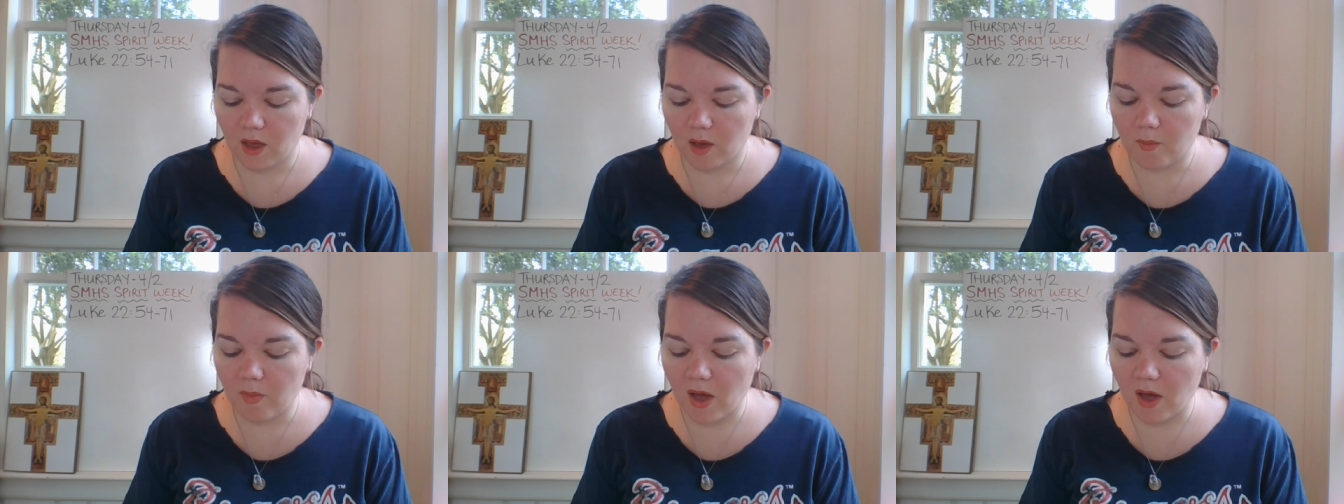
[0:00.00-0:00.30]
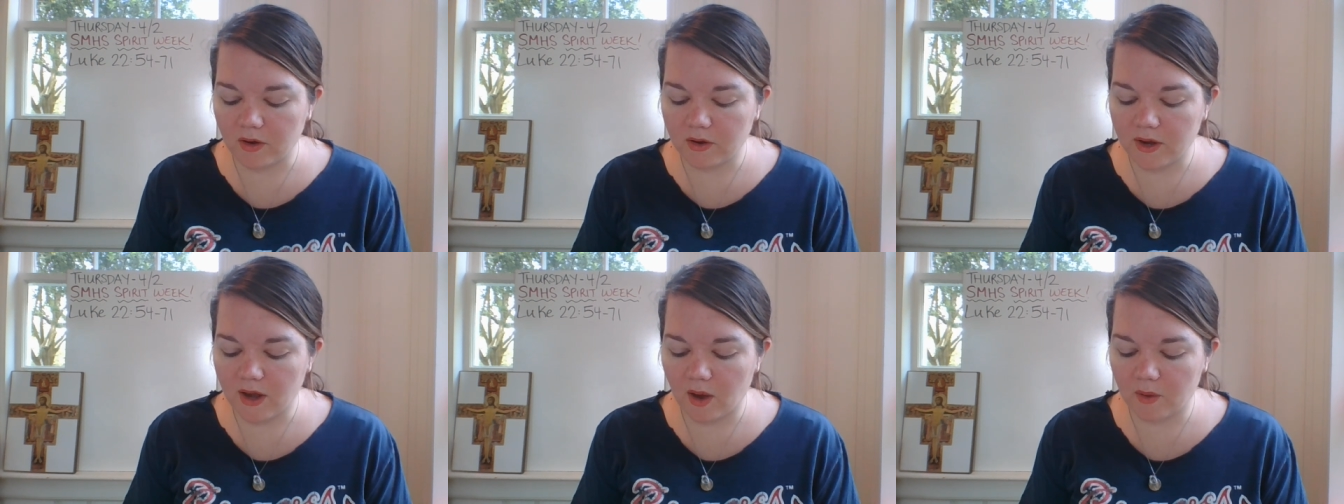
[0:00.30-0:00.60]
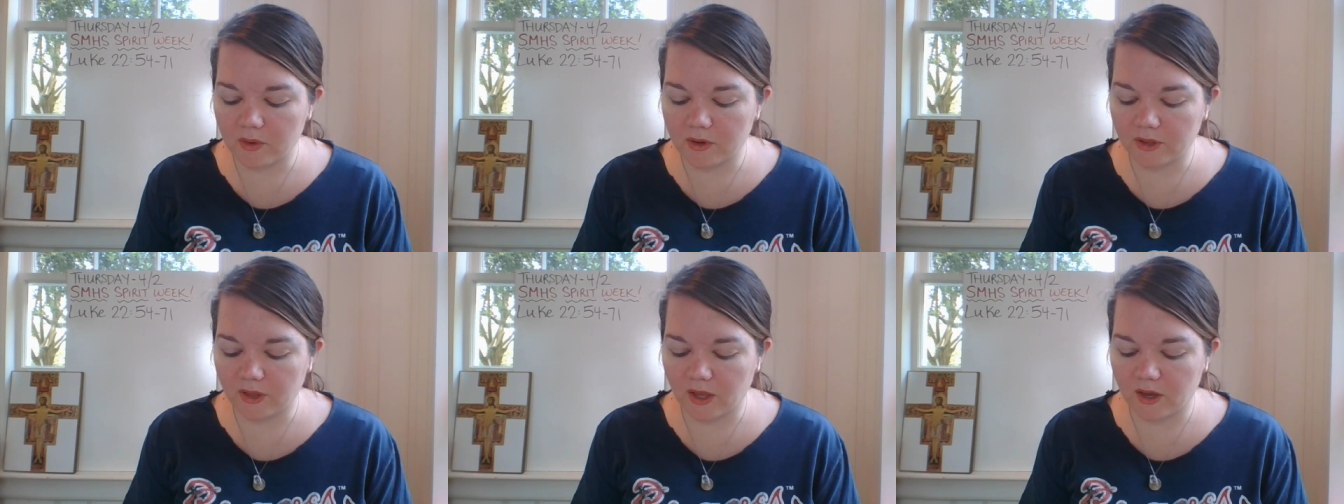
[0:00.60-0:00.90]
About an
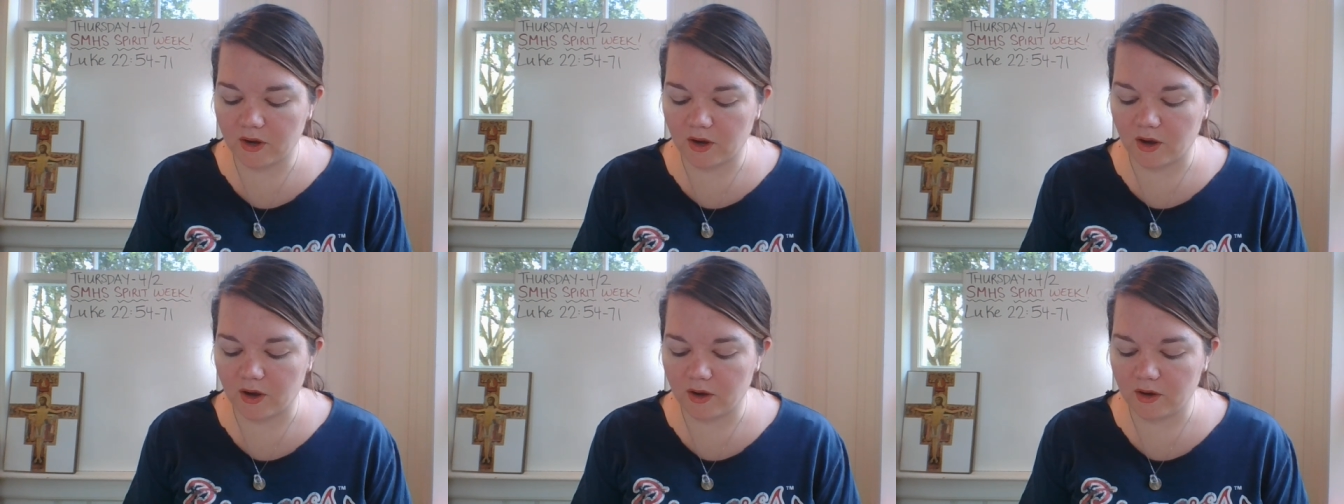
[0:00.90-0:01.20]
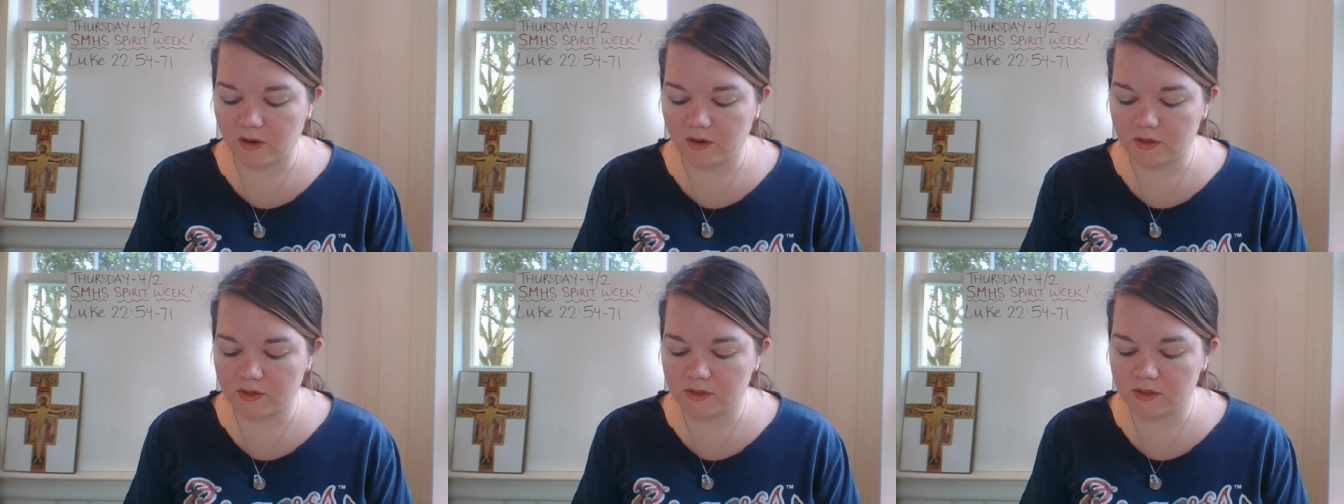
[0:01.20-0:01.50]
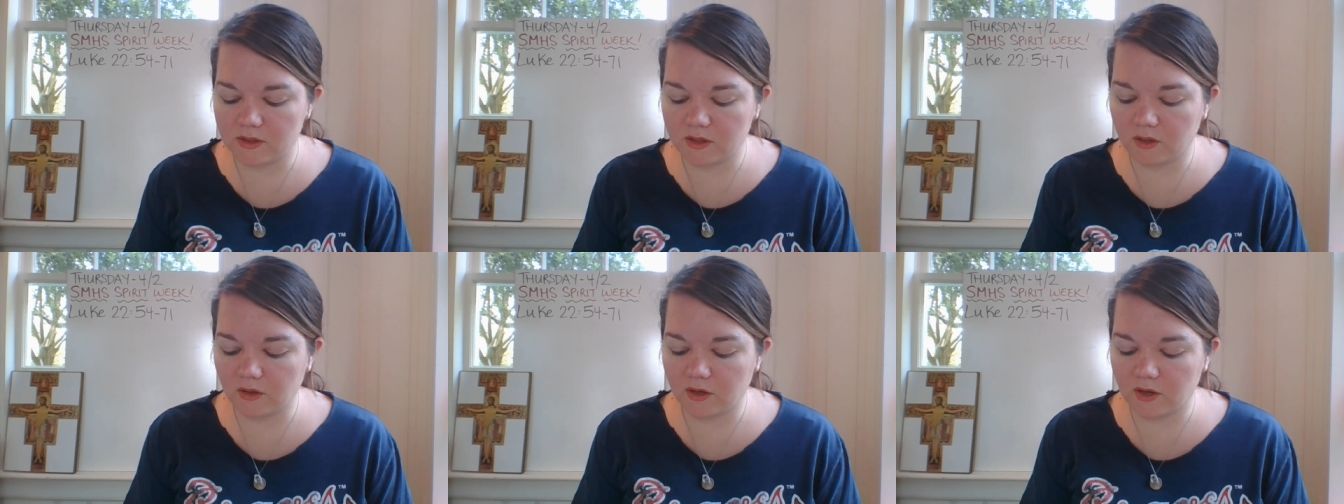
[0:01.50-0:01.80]
hour later,
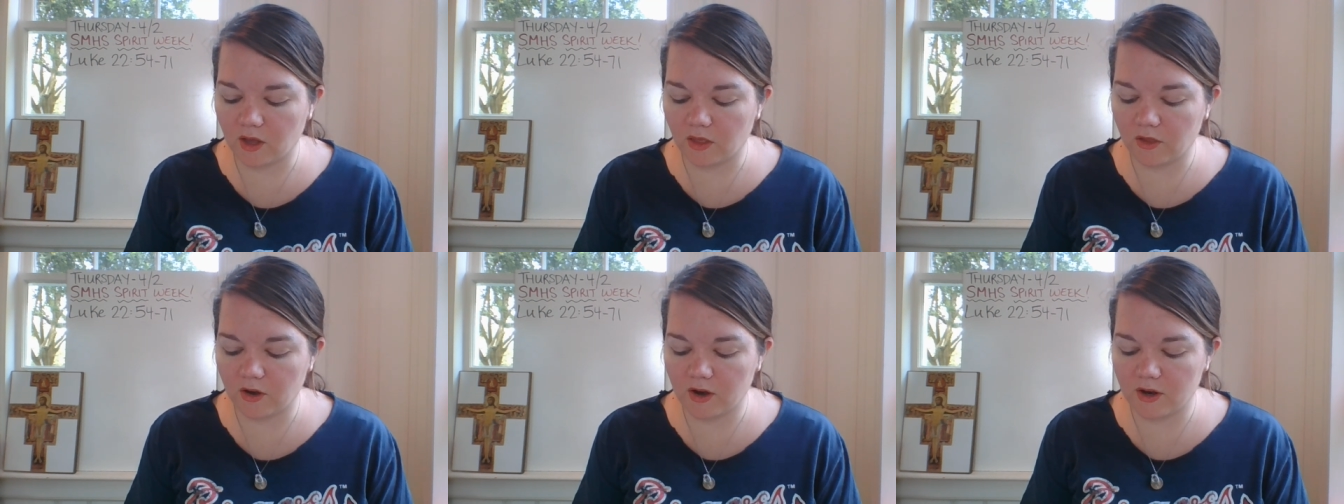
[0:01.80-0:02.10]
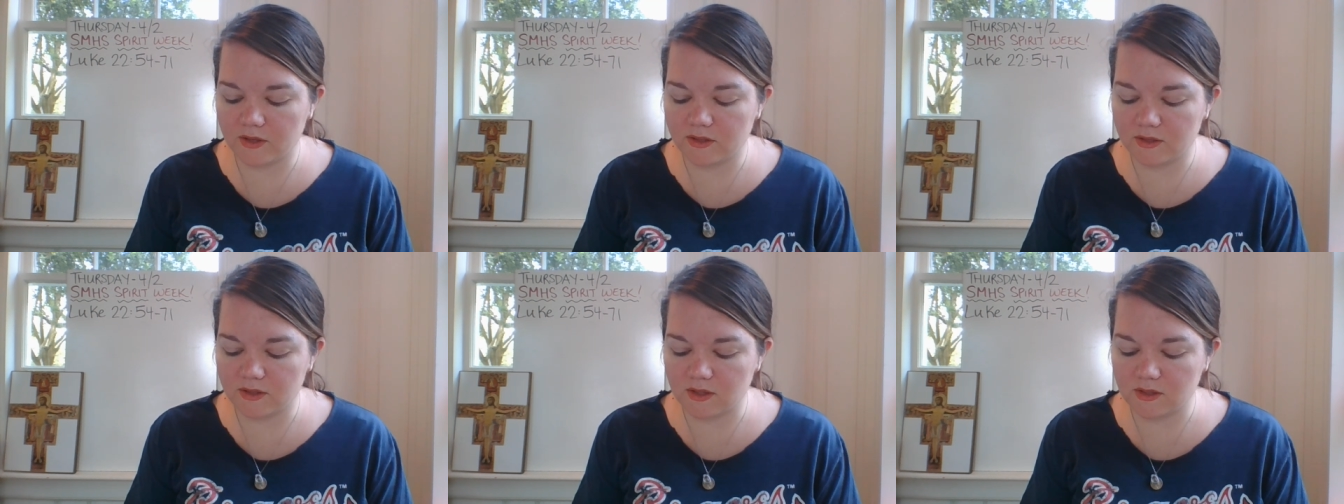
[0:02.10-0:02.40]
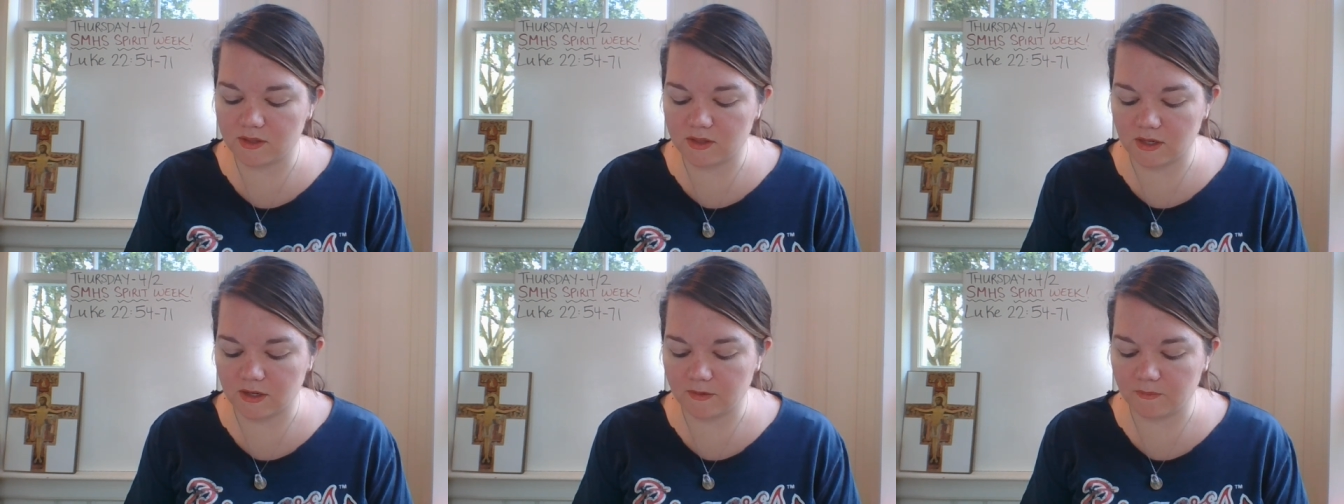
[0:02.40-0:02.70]
still another
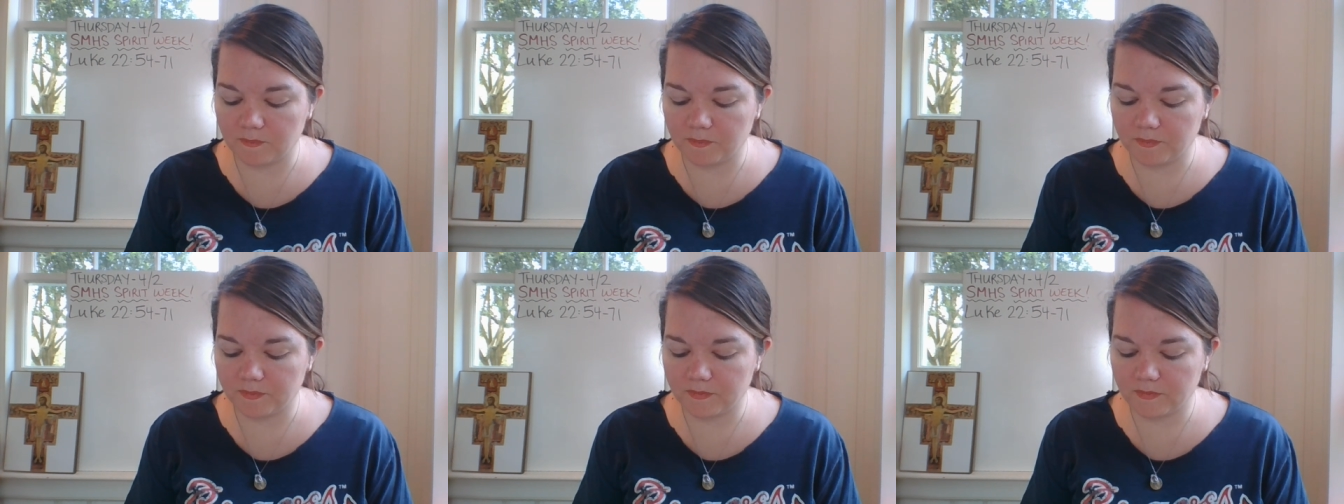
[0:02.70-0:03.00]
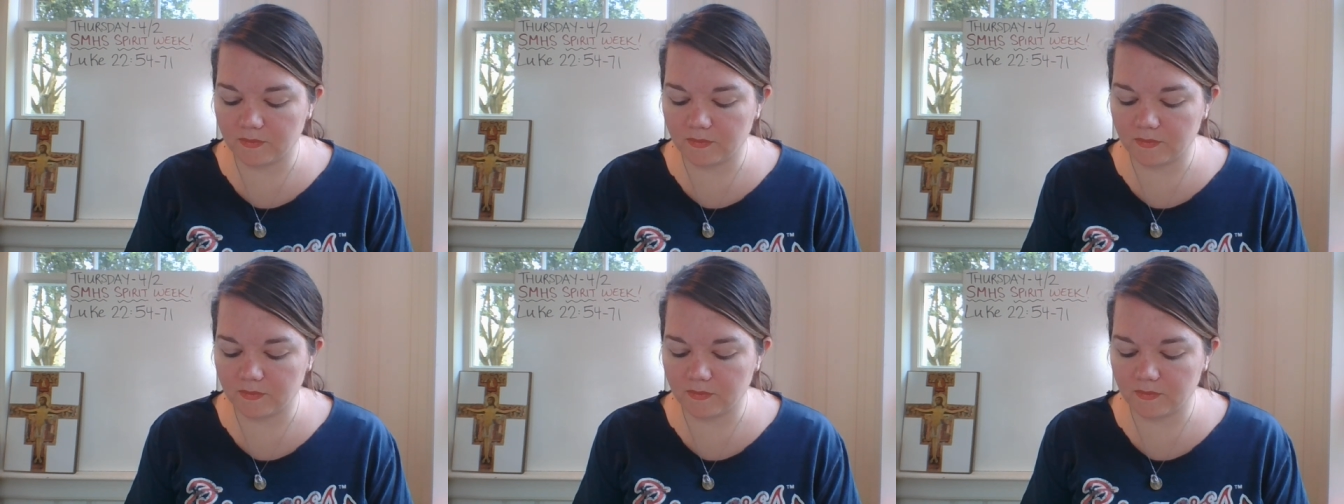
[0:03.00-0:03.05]
insisted,